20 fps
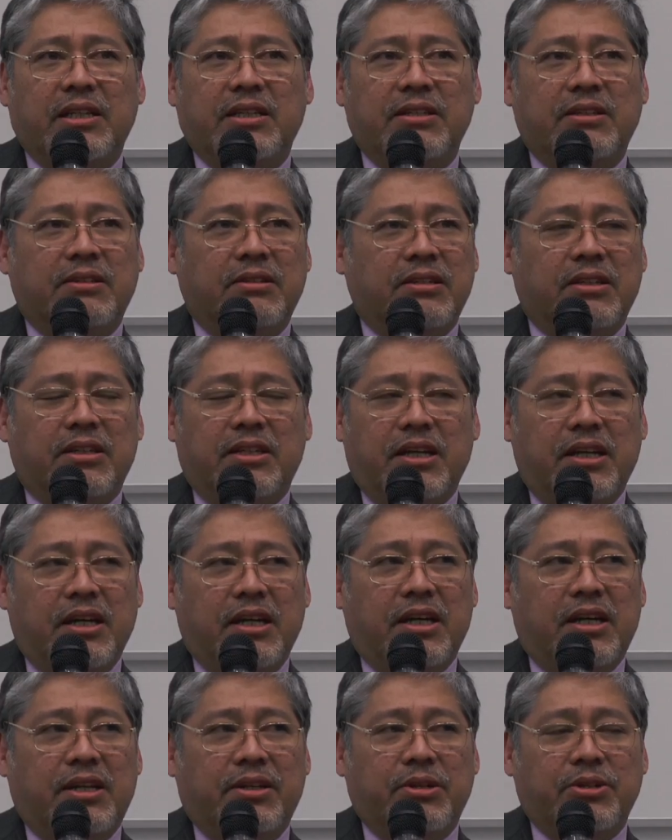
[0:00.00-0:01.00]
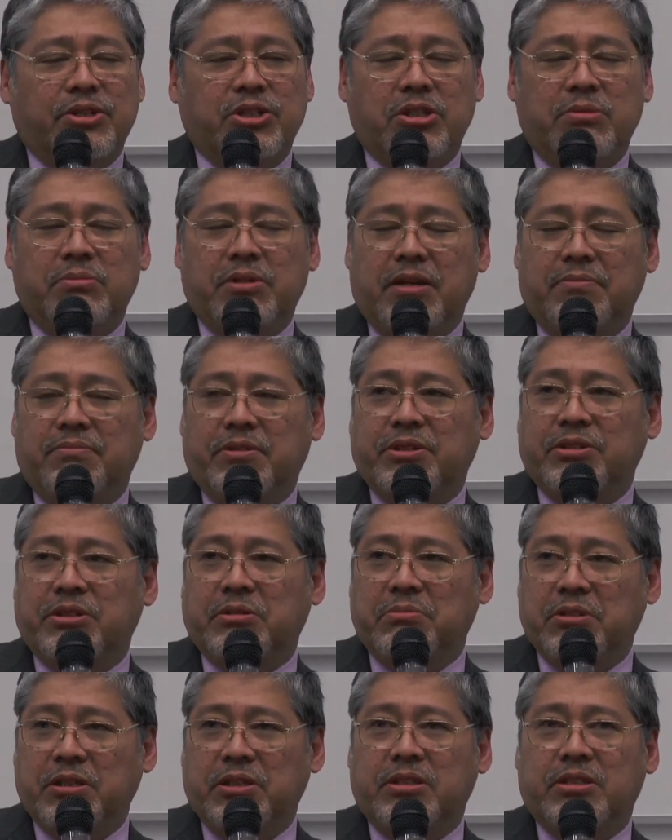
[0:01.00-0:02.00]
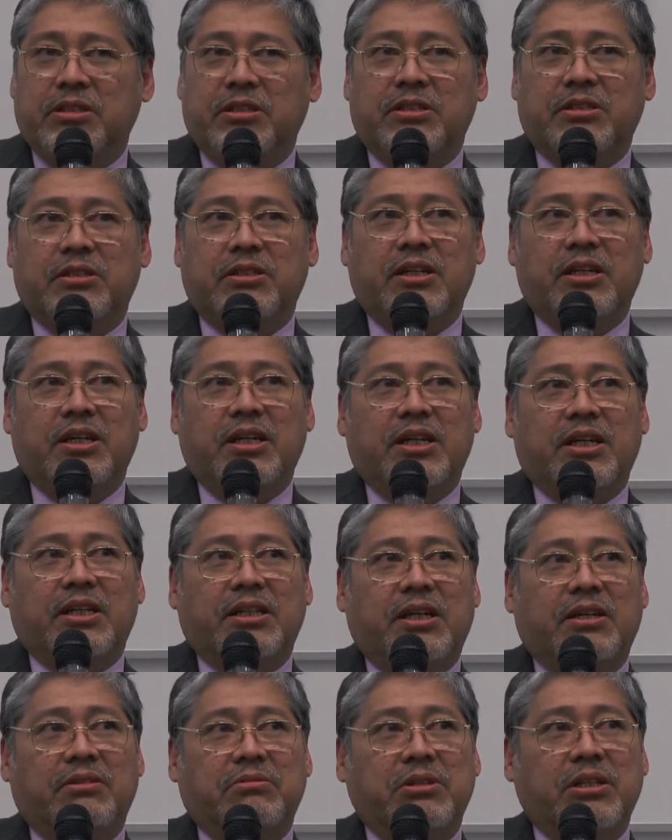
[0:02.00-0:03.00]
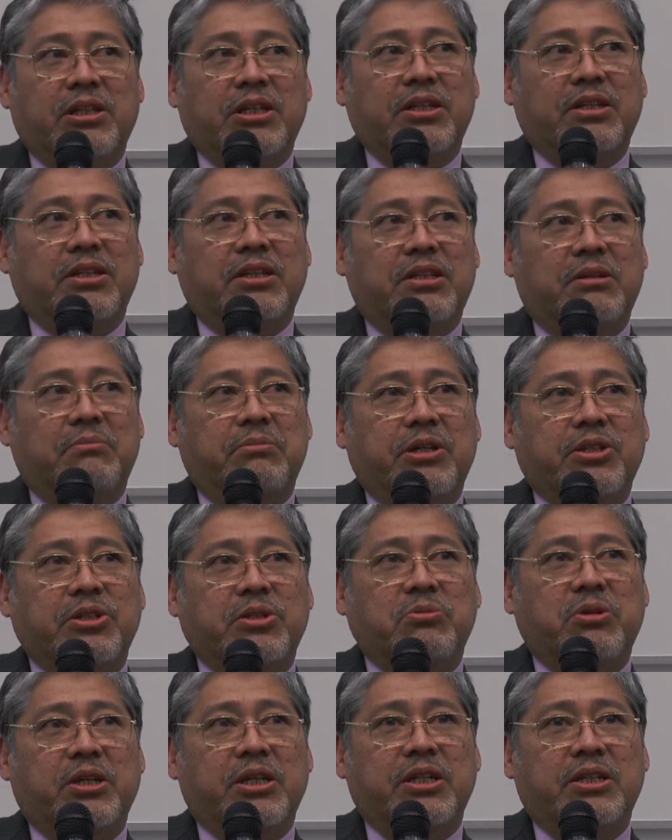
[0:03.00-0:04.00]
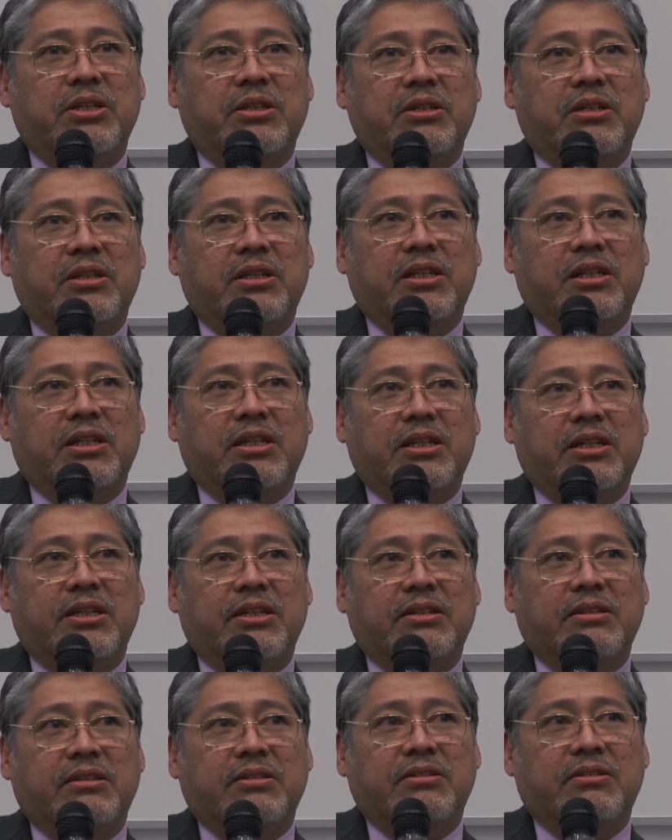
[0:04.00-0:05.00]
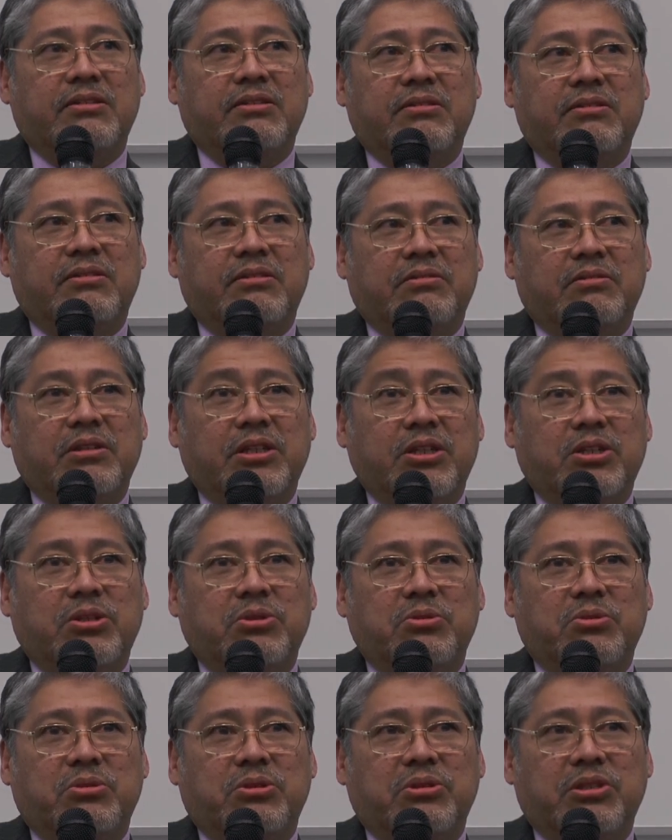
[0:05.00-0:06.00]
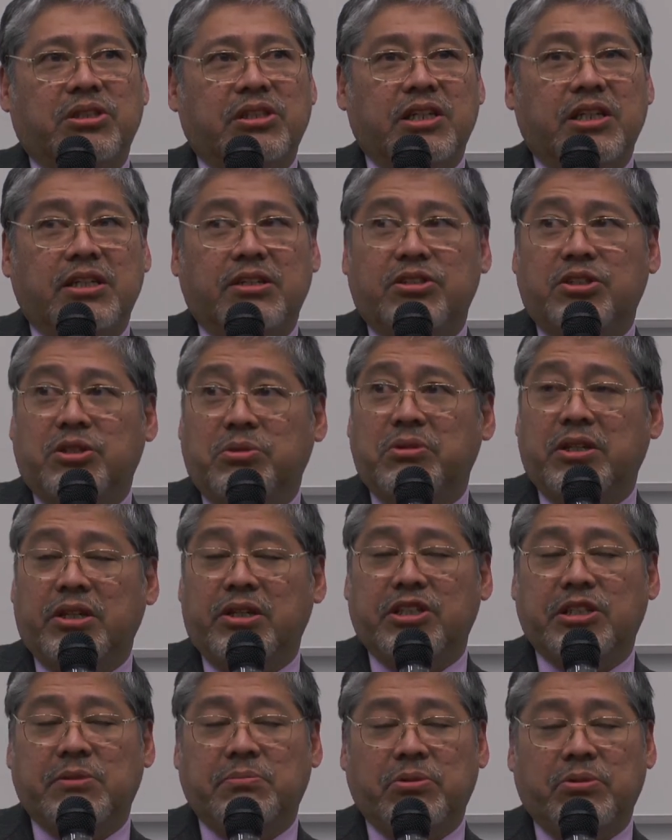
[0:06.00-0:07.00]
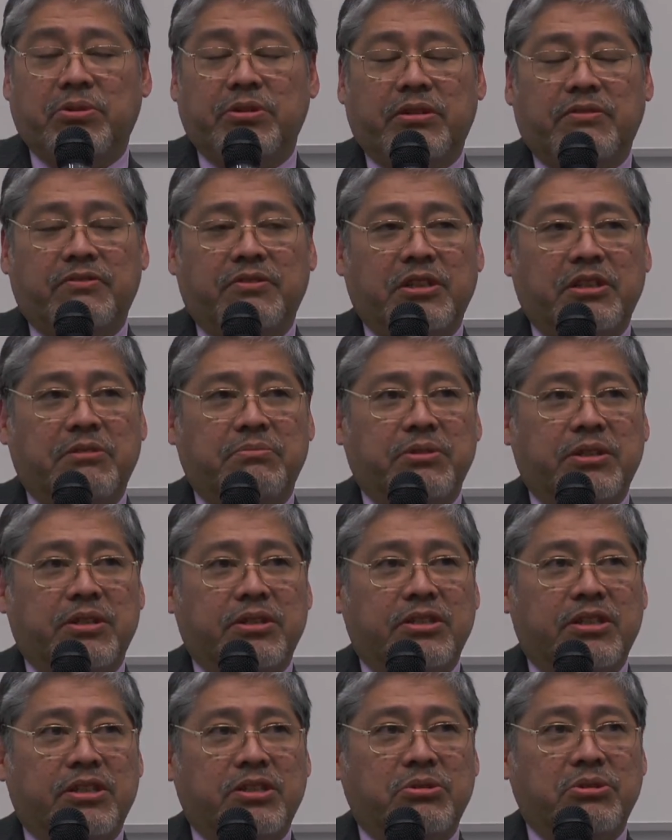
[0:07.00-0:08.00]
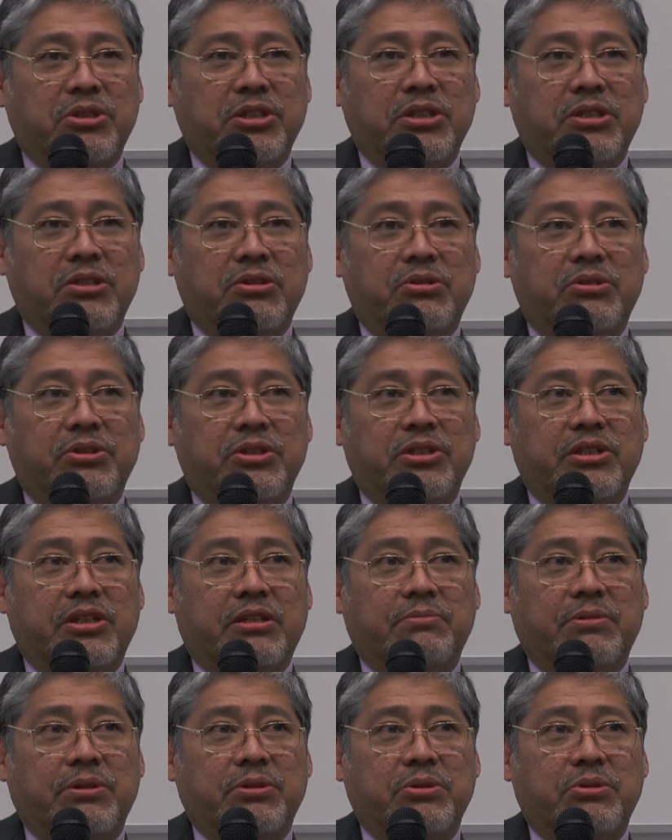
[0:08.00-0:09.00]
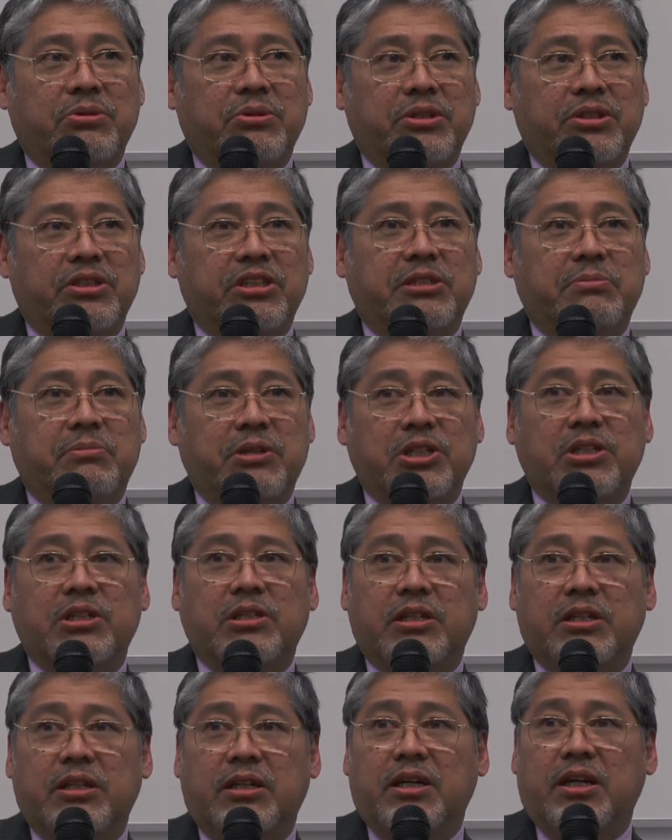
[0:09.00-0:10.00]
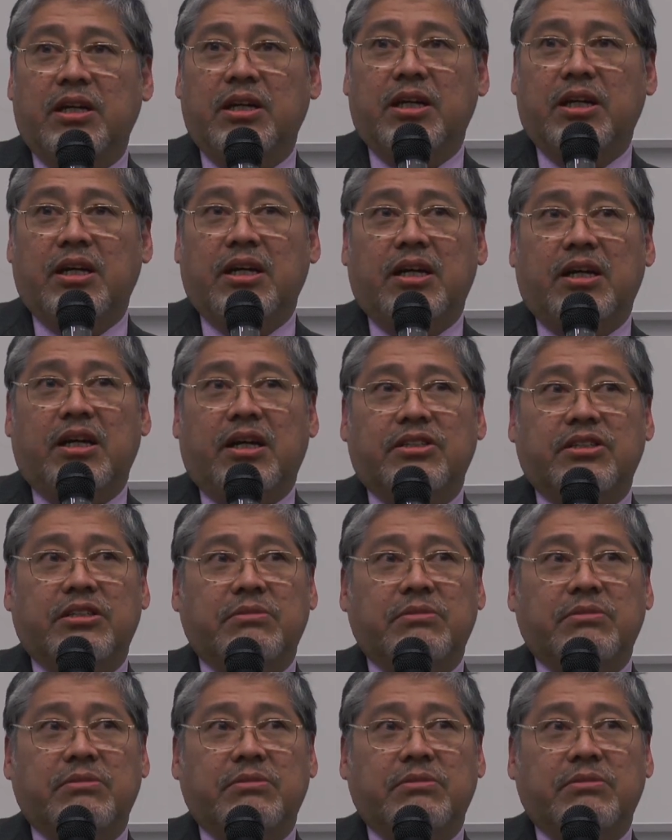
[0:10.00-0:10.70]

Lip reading: think there are so many possibilities that really the best way really to see it is to really explore the Philippines, and you'll see all these opportunities, especially as